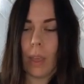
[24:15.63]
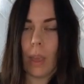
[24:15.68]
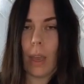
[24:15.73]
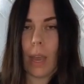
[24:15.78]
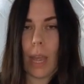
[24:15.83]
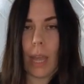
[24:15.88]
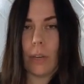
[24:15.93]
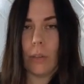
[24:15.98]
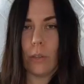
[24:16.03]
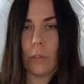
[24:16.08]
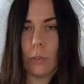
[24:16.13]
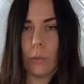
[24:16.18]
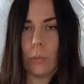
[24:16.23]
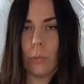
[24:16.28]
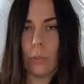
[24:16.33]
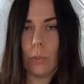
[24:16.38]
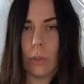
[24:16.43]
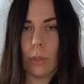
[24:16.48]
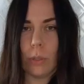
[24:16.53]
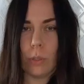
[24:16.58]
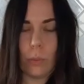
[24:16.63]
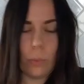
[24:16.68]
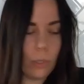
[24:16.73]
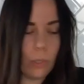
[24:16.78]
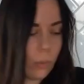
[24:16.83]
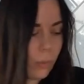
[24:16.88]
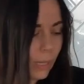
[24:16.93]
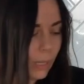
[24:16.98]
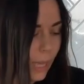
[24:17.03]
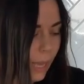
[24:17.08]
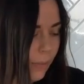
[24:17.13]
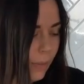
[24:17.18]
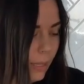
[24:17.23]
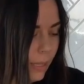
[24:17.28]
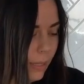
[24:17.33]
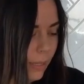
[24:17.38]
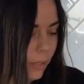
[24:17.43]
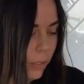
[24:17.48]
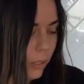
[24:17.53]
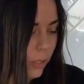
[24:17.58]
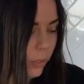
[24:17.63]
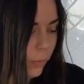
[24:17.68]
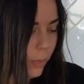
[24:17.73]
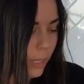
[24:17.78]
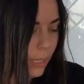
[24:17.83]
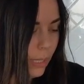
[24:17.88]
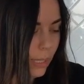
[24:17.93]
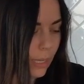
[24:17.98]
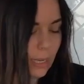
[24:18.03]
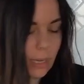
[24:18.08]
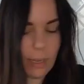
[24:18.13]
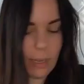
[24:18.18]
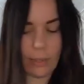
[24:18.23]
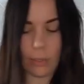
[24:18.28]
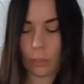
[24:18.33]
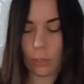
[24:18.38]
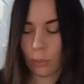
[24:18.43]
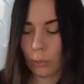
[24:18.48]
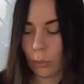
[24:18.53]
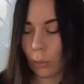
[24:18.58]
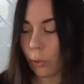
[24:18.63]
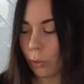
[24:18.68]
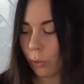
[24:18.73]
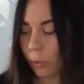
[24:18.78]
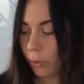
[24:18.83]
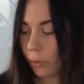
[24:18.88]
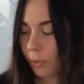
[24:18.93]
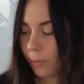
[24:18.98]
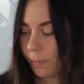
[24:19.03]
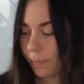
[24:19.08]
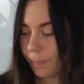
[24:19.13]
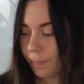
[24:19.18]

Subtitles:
I'd assume so. So we don't really have anything sweet in our dough.